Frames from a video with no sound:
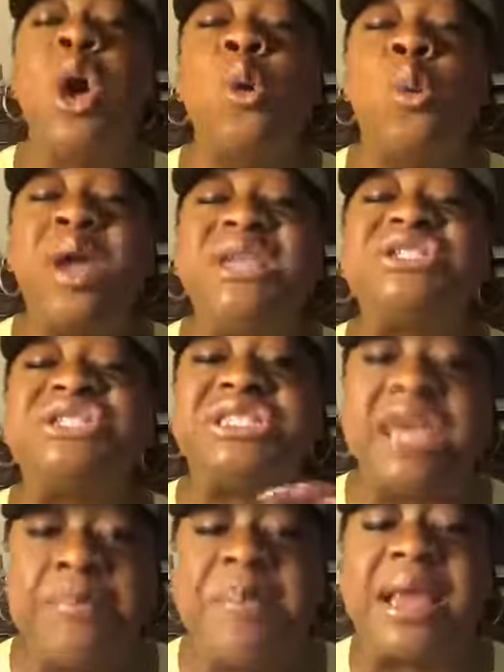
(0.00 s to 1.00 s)
which
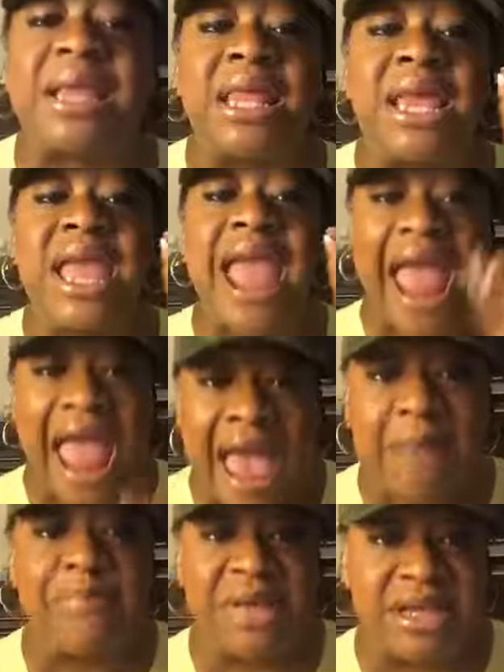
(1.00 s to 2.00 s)
typically
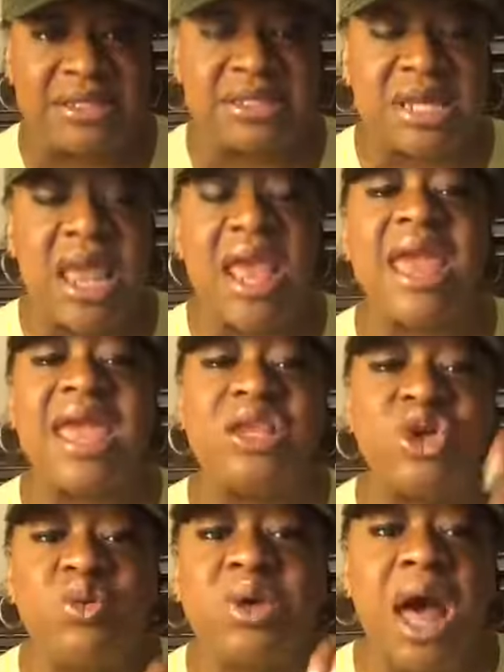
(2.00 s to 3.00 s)
happens
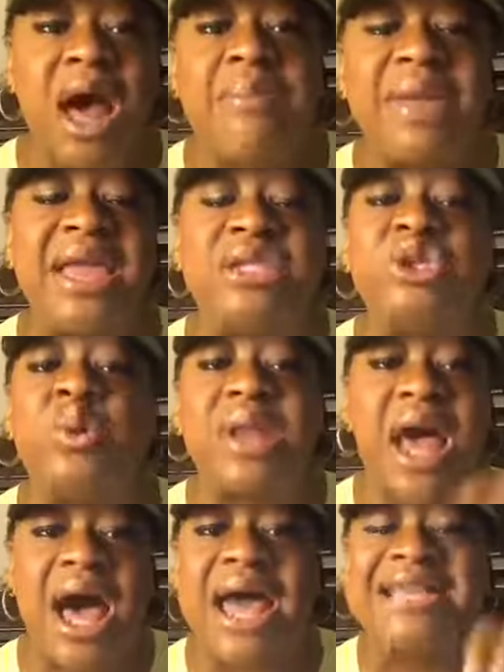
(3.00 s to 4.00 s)
and you come into an
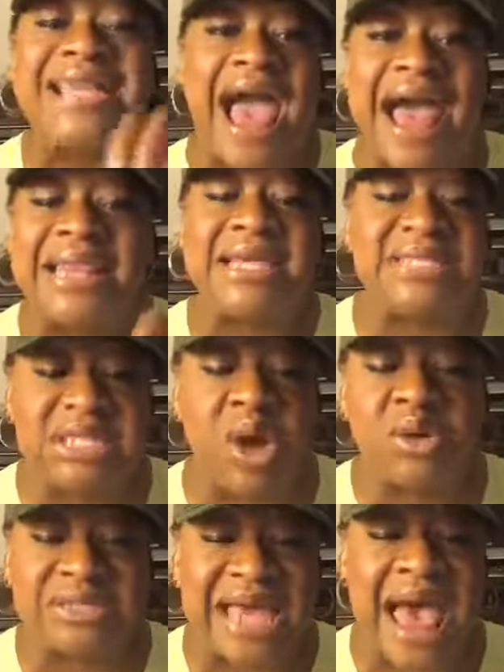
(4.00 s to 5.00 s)
ungodly
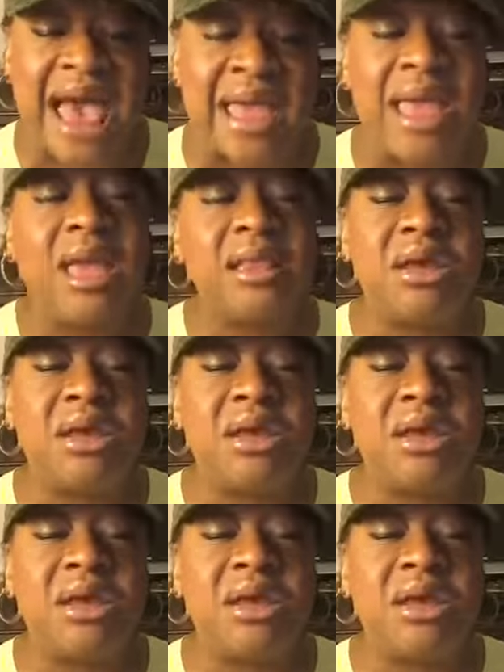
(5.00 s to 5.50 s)
soul tie,